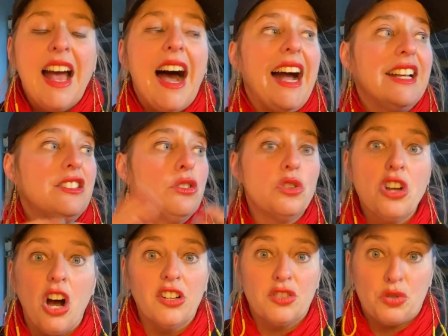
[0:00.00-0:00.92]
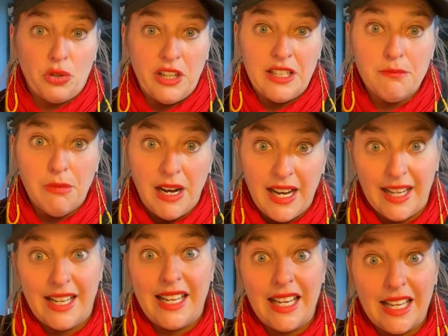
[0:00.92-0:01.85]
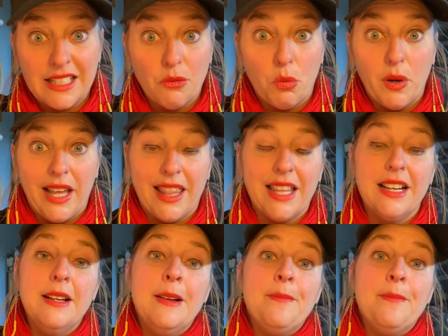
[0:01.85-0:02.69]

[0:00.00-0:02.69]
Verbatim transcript: I do not treat my kid with